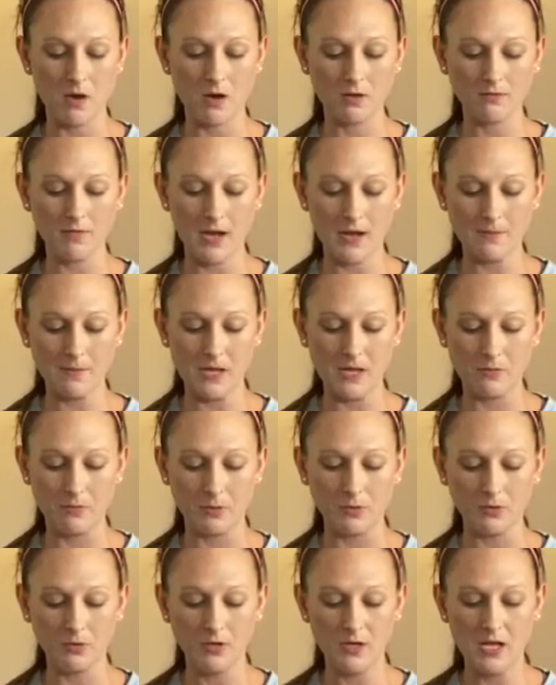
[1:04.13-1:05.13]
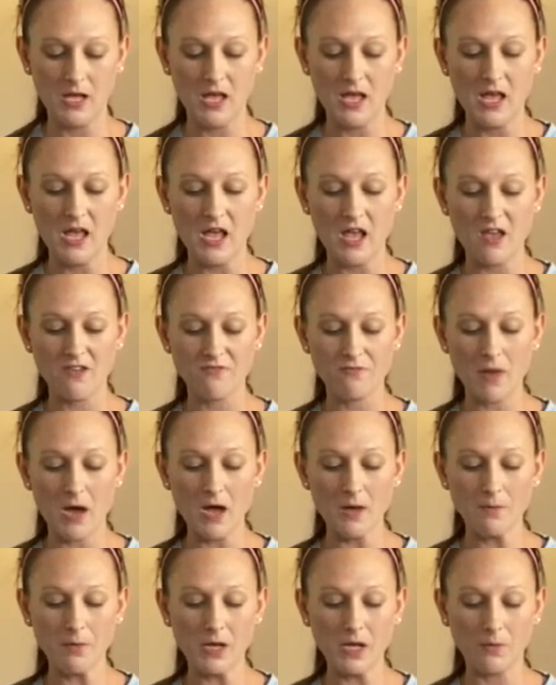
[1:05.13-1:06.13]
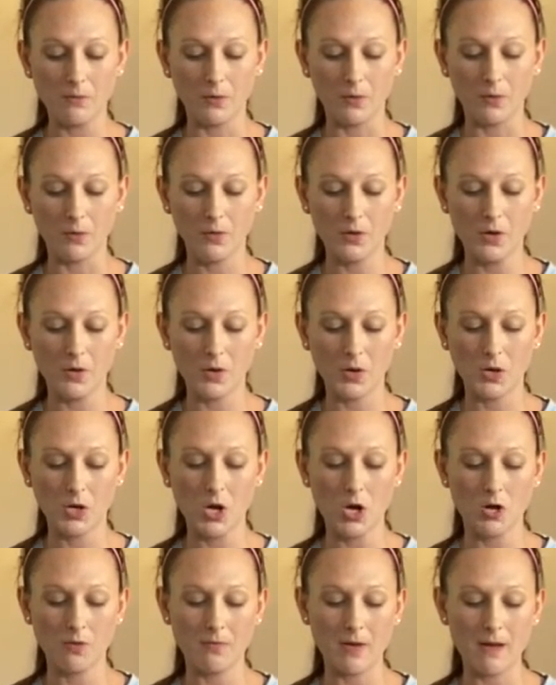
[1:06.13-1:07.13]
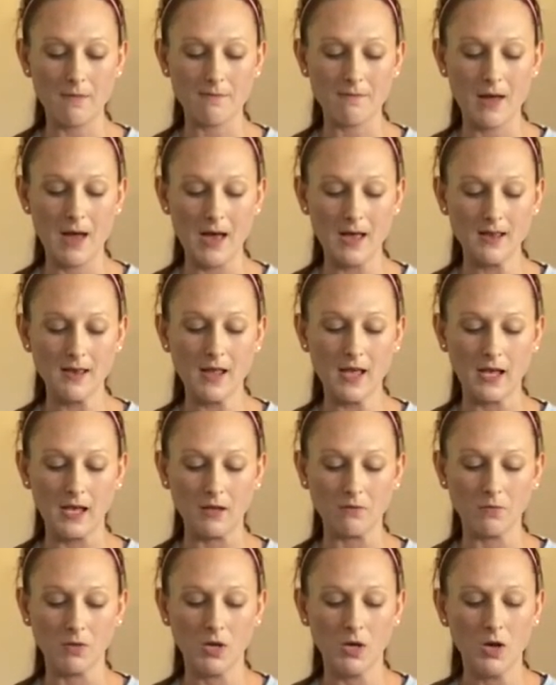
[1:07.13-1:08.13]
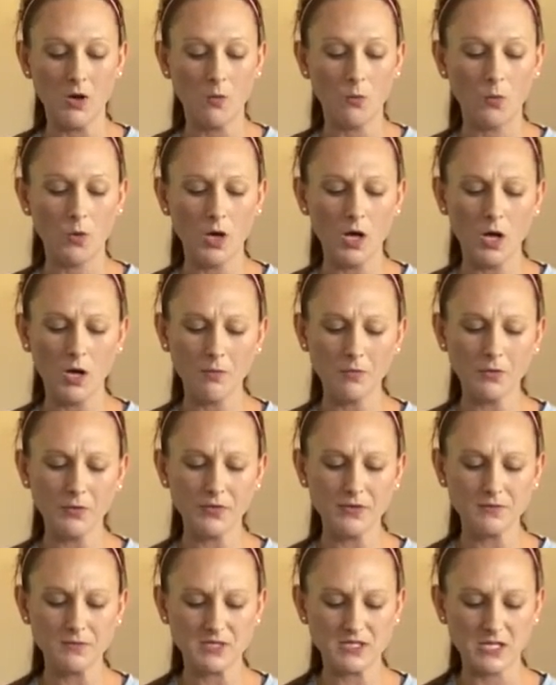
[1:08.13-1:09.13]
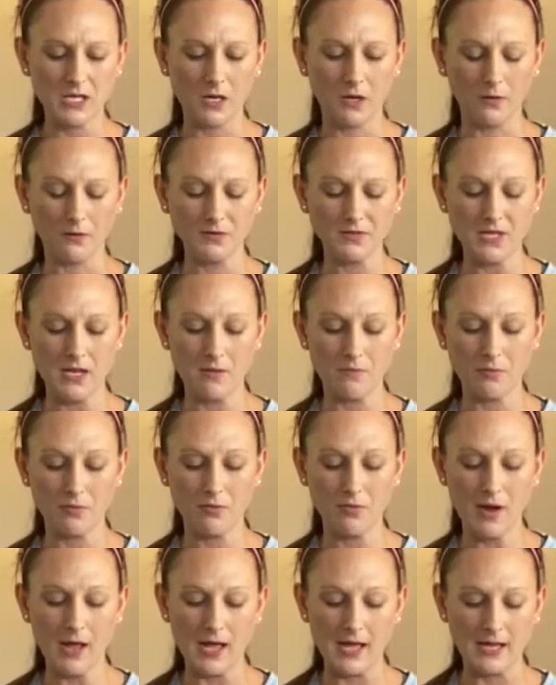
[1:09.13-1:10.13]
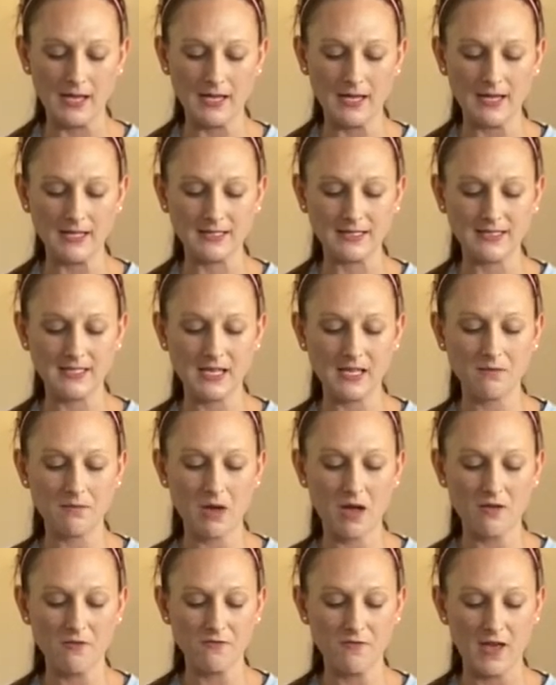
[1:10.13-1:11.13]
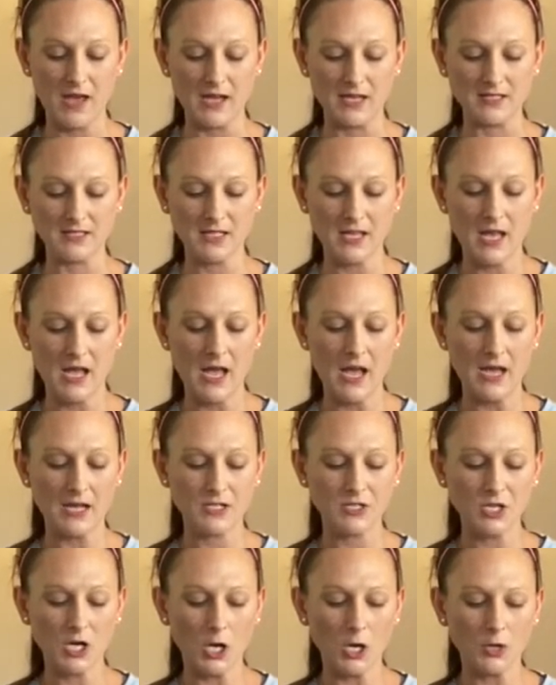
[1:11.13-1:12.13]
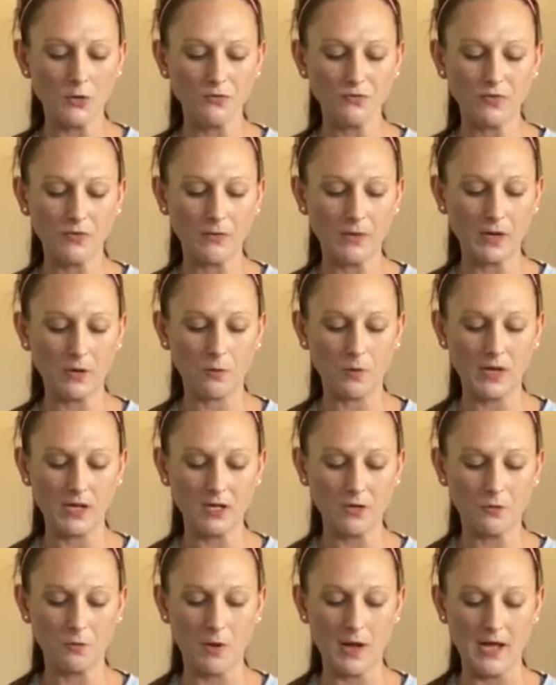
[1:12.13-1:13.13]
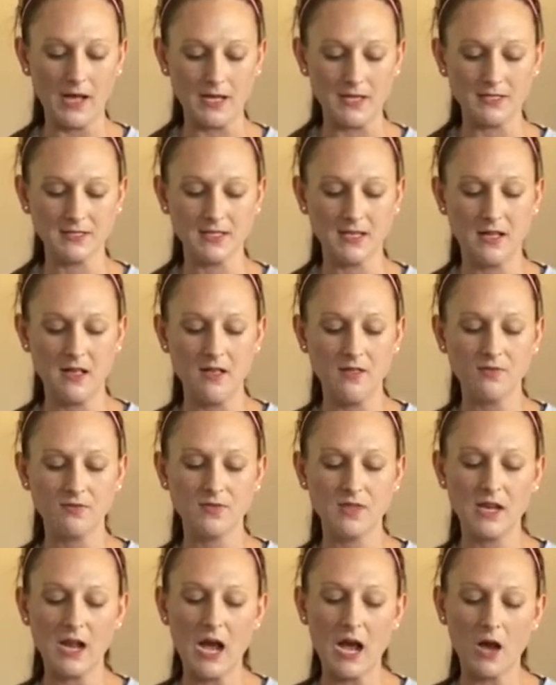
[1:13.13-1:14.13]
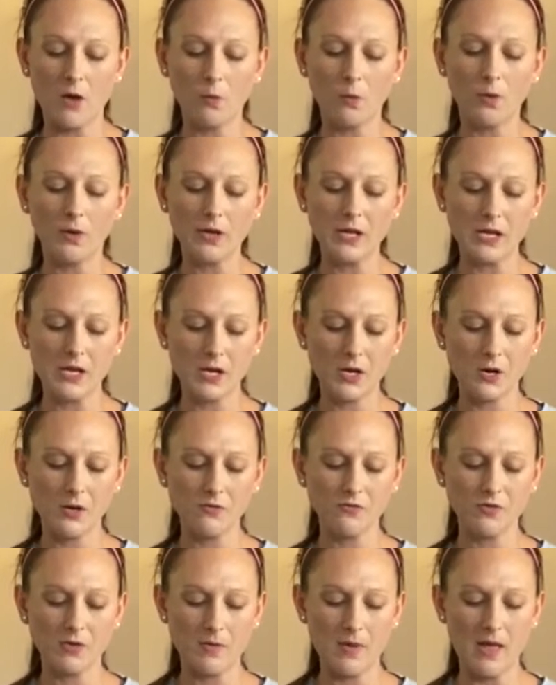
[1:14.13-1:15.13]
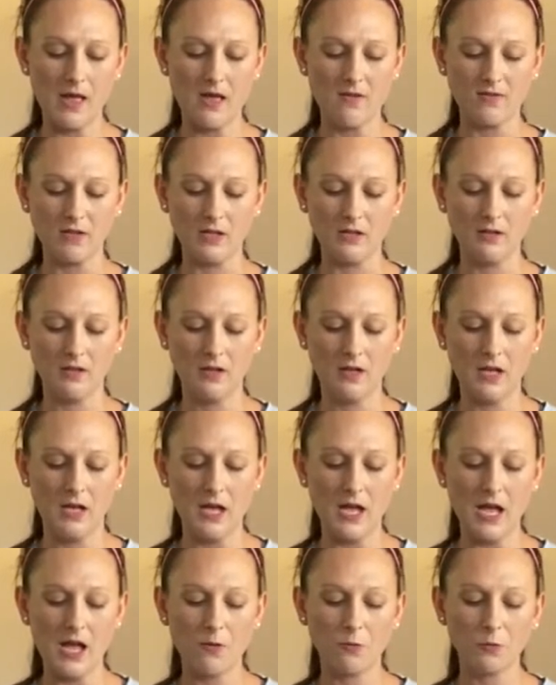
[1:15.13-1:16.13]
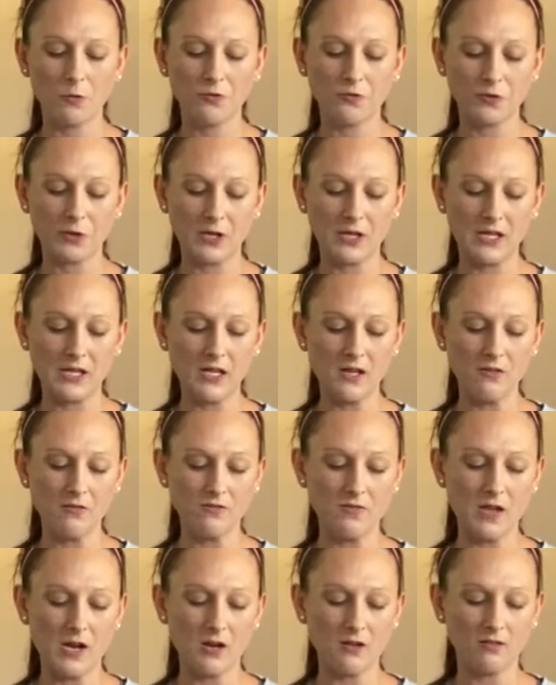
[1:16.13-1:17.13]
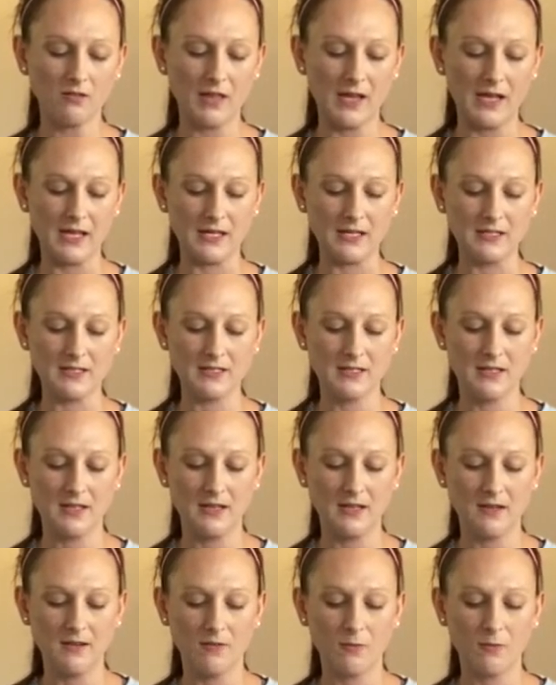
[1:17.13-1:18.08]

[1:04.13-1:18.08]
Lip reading: among my people, if my people who are called by my name will humble themselves and pray and seek my face and turn from their wicked ways, then I will hear from heaven and will forgive their land,